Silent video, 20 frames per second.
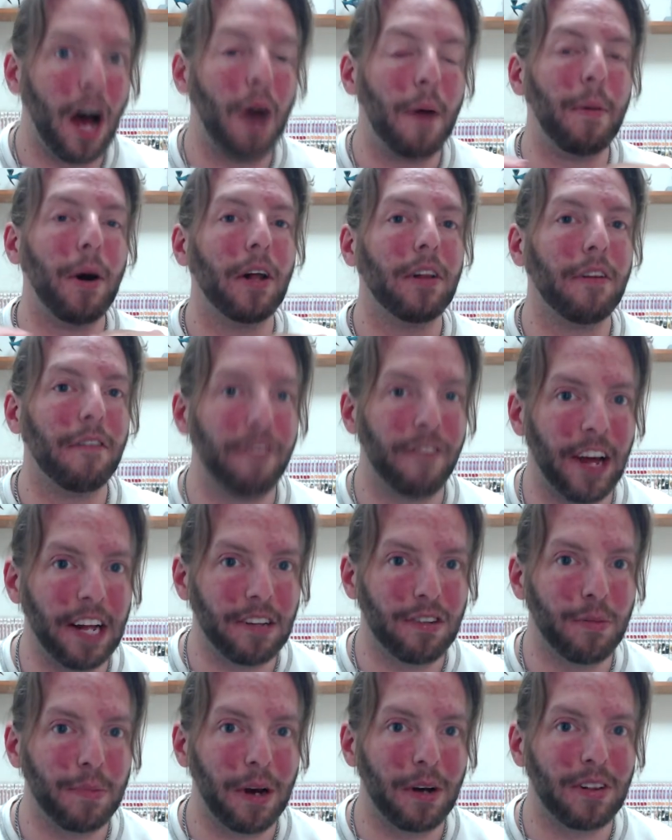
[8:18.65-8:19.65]
I'm on the
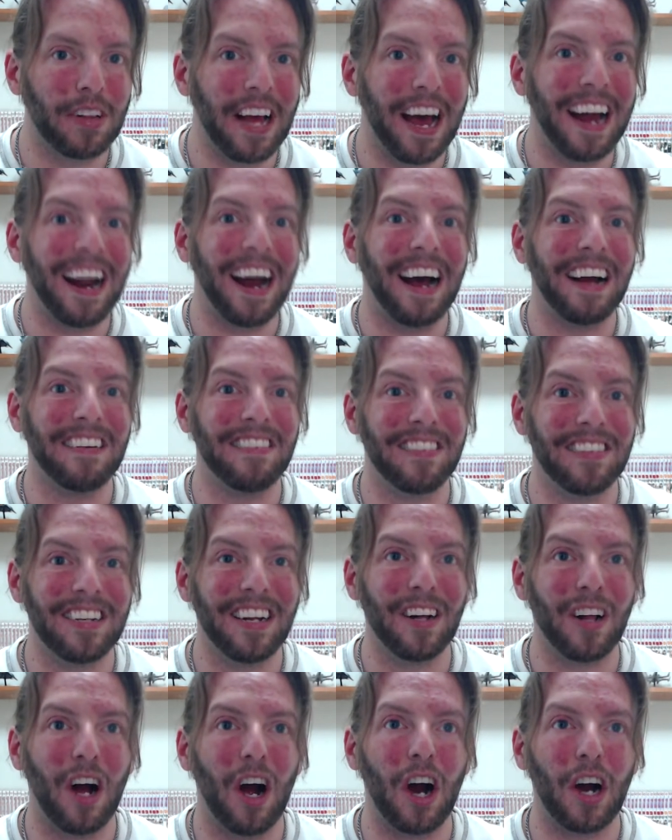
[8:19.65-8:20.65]
fence about that. I
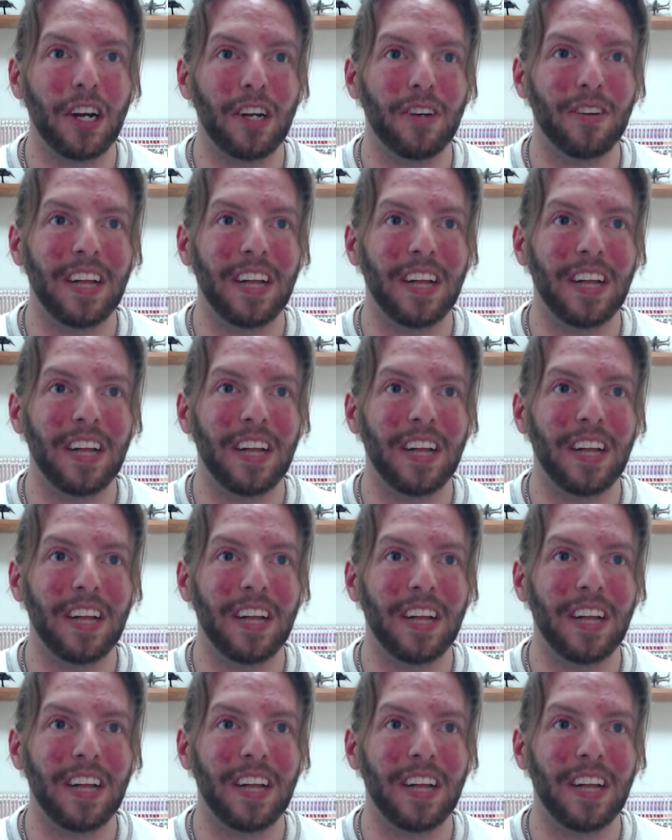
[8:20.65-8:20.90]
still argue